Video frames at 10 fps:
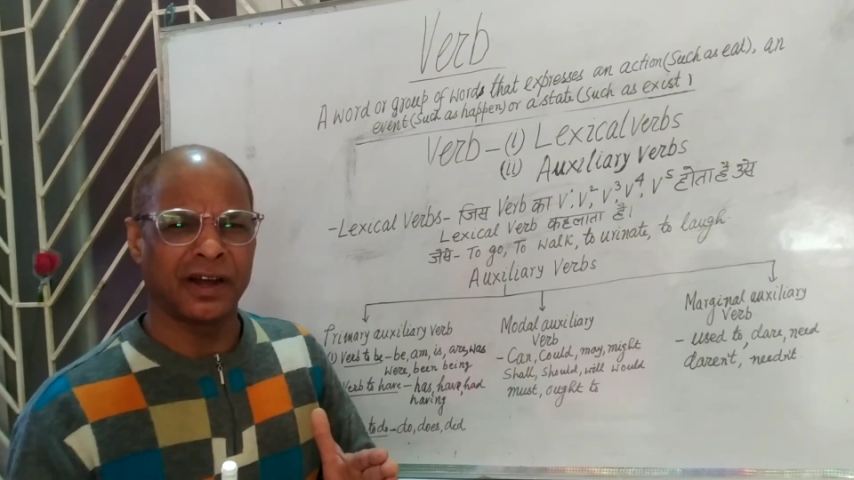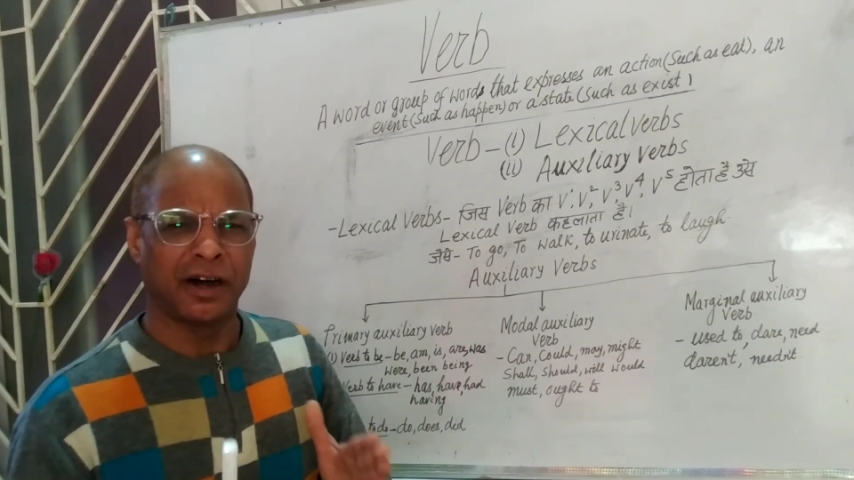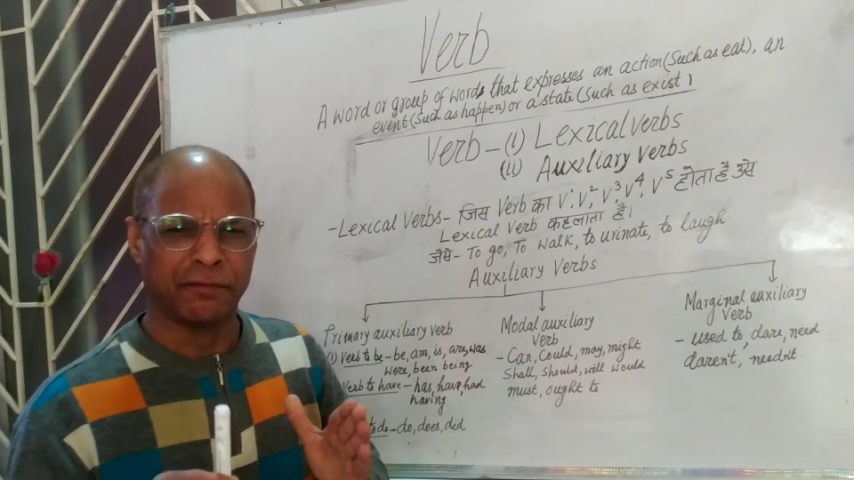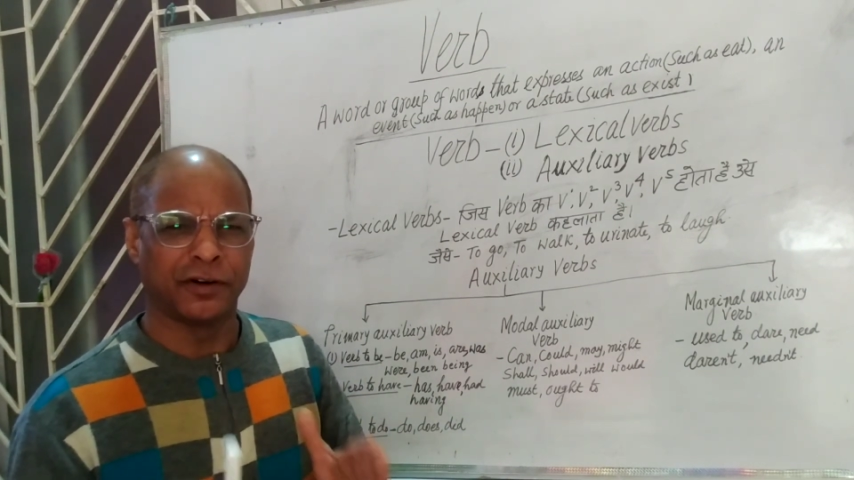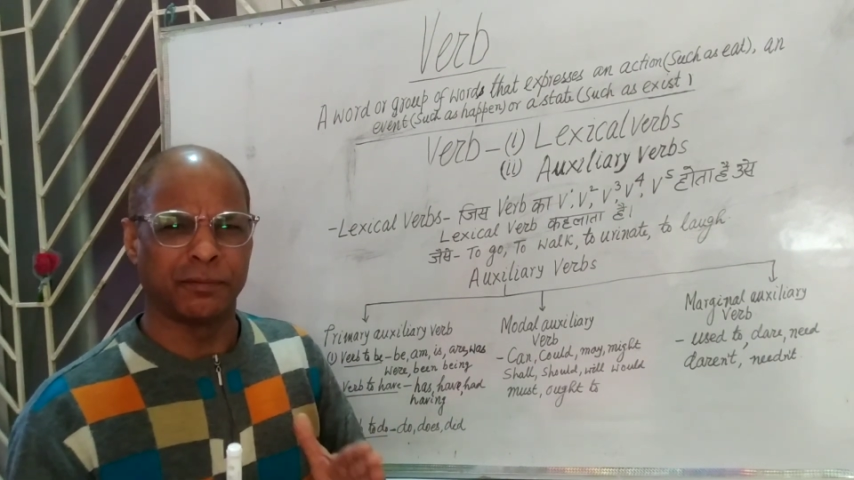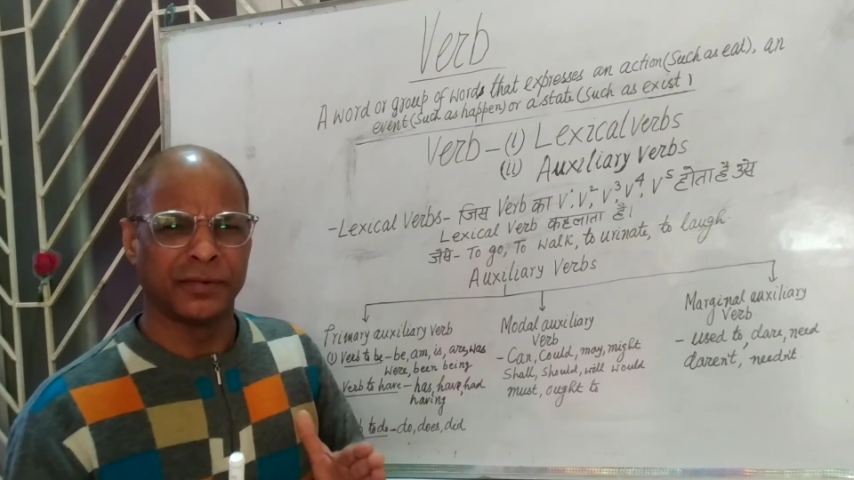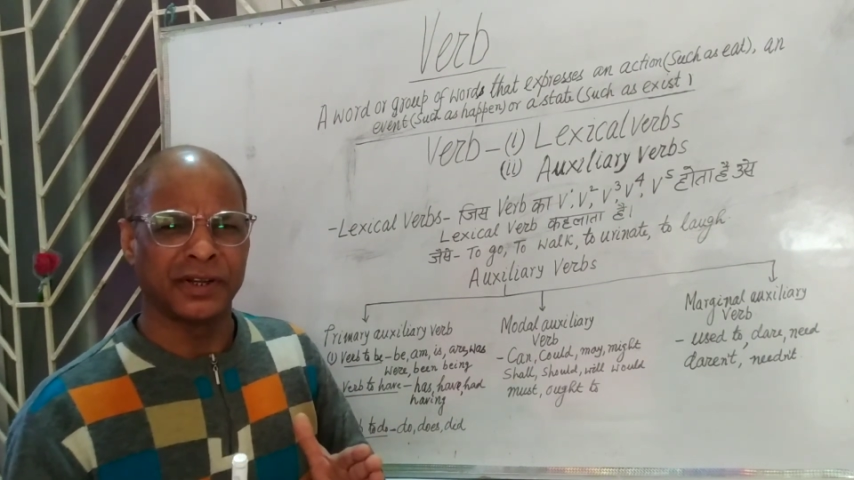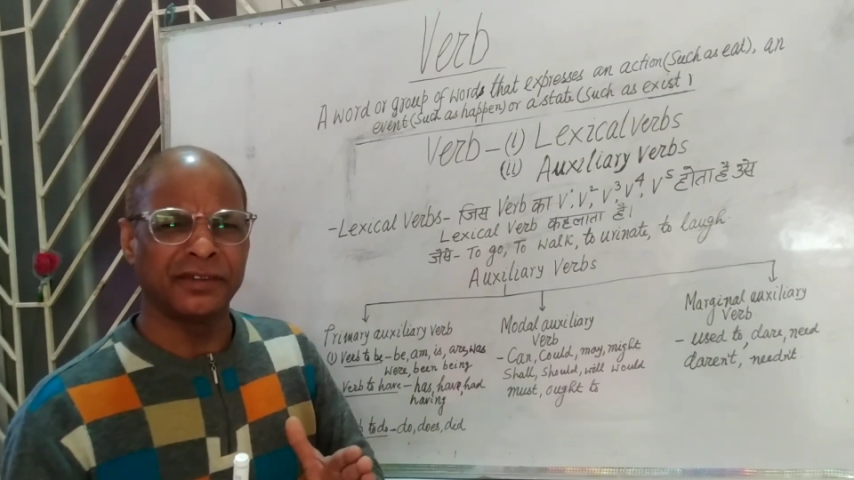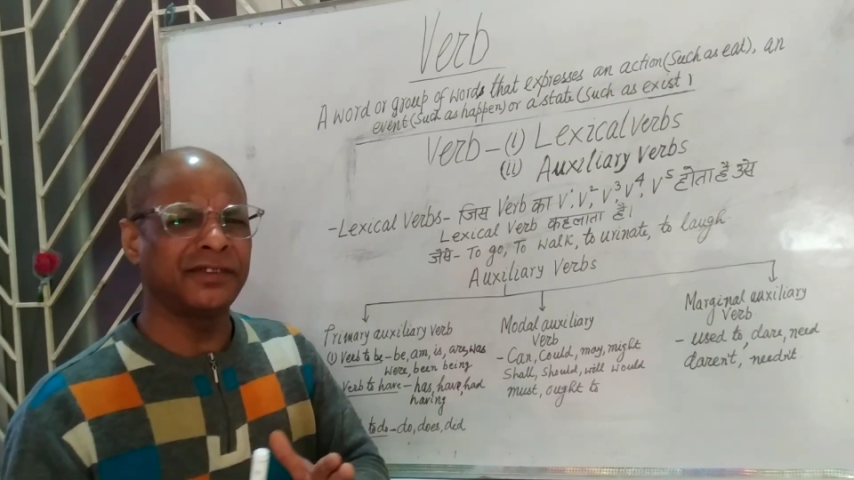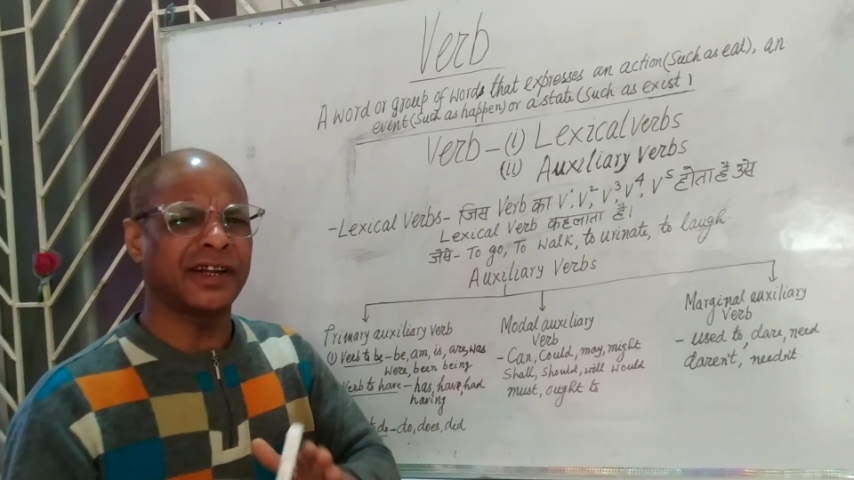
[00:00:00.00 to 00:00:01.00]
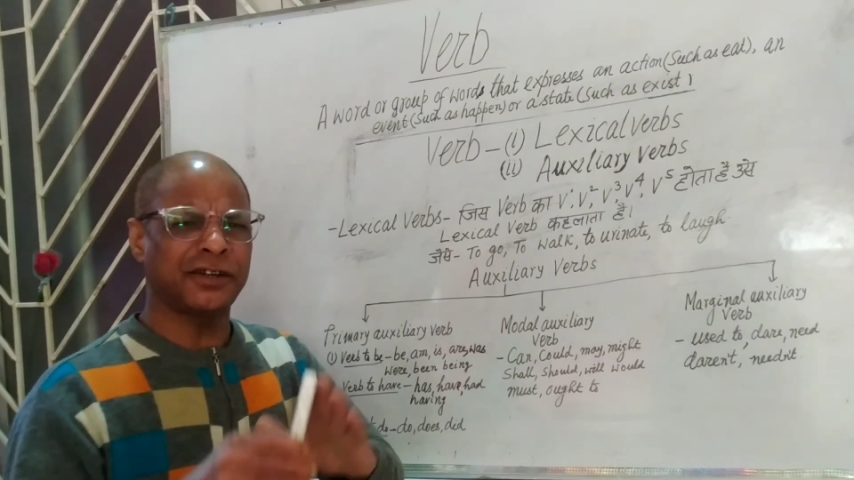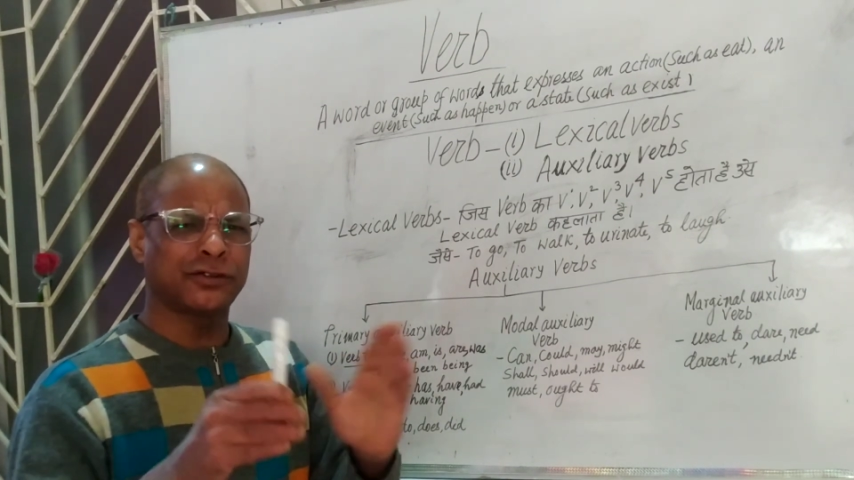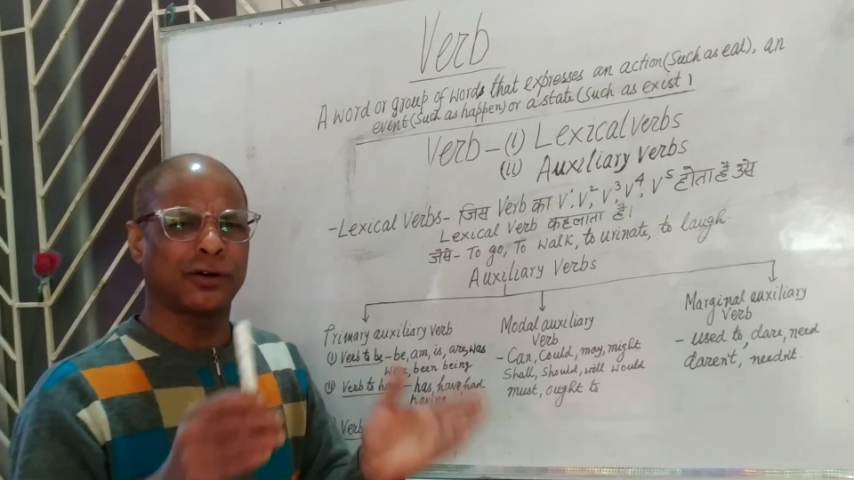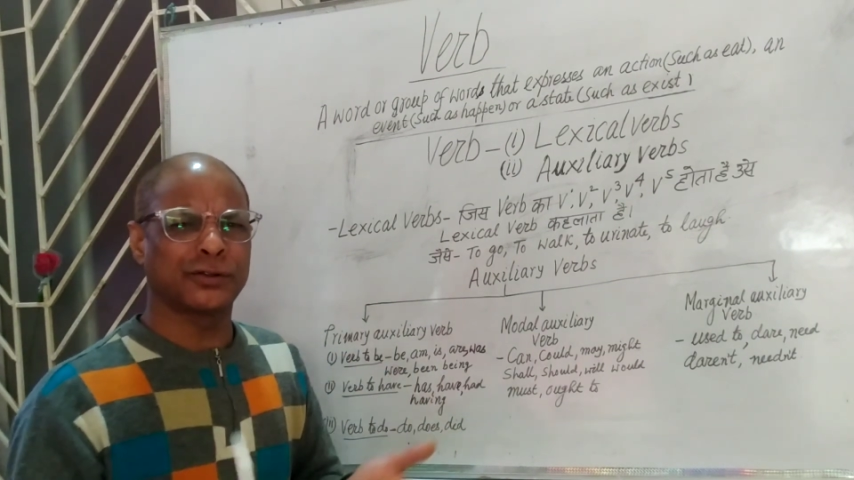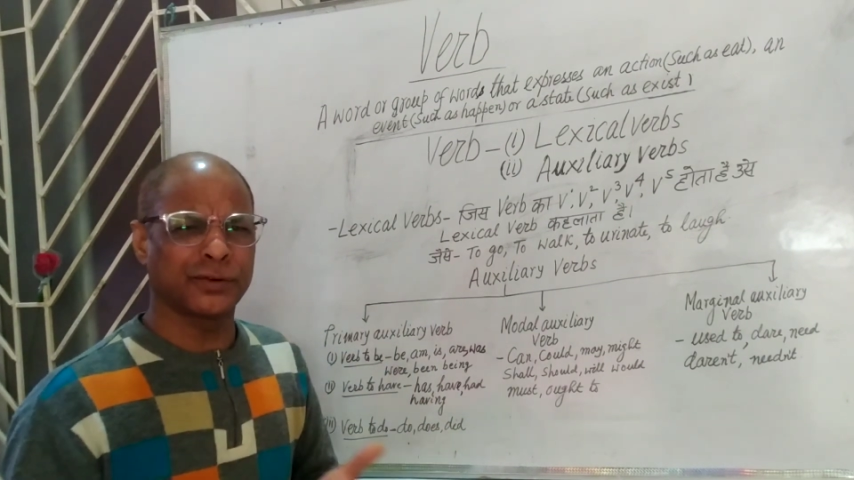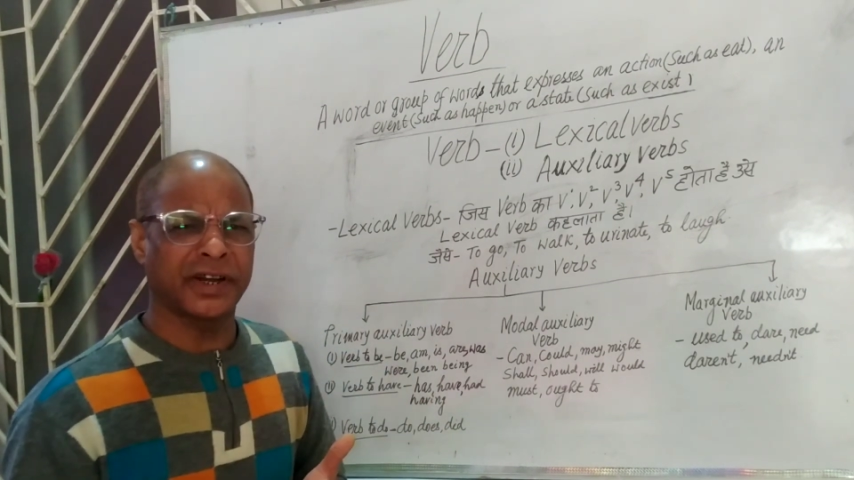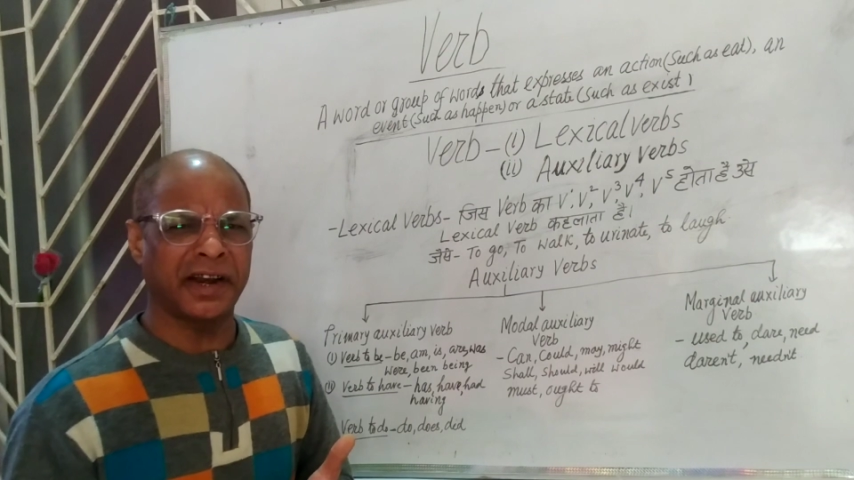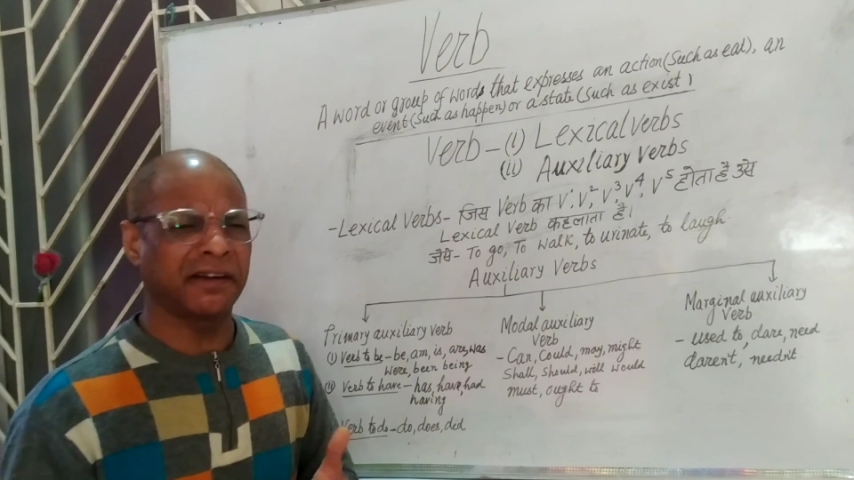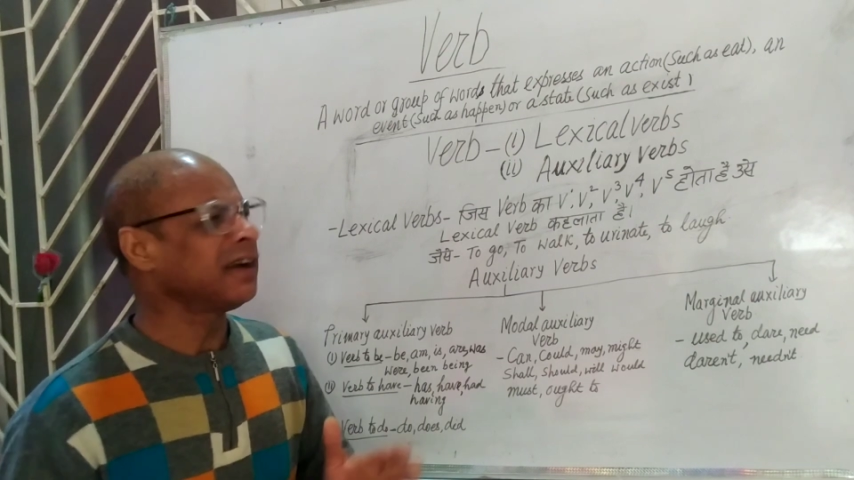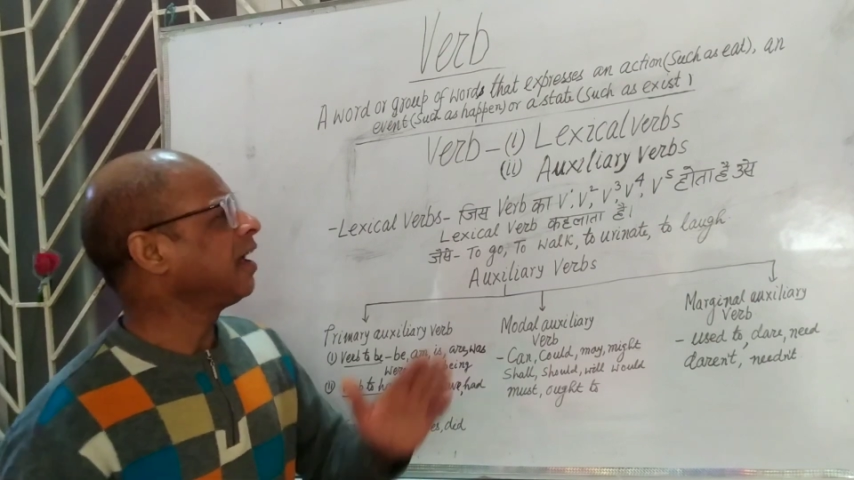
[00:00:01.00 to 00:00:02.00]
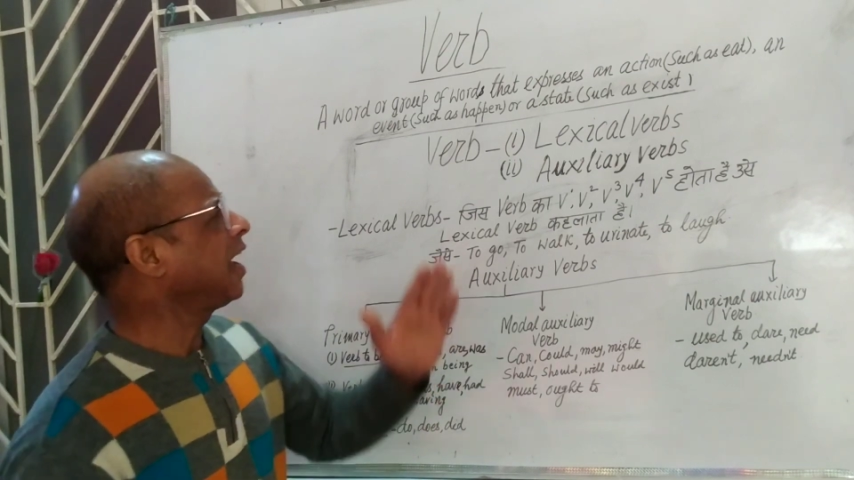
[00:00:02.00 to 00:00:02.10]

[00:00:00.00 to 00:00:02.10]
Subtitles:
a verb. That is also correct.